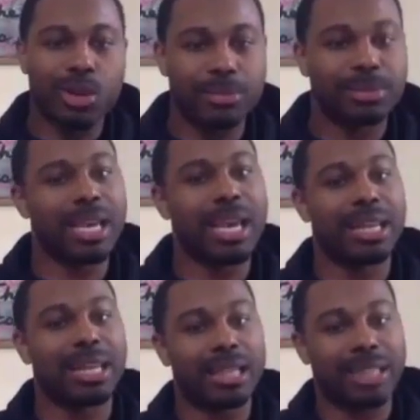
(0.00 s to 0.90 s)
know what I'm
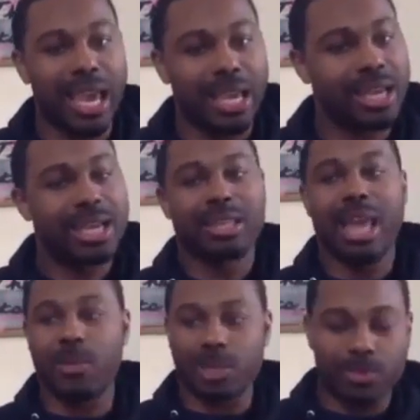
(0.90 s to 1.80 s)
saying, and like they
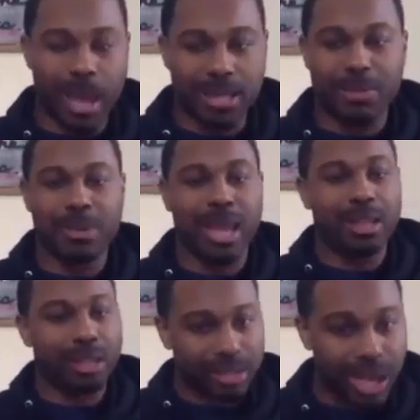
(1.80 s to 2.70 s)
they respected me,
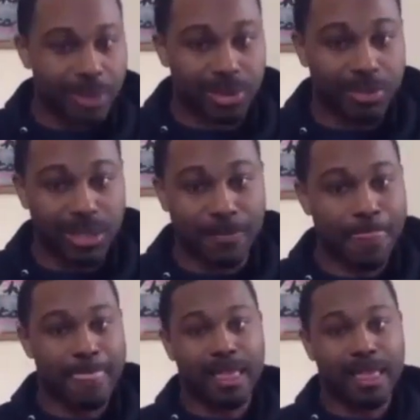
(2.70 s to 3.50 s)
they looked up to me.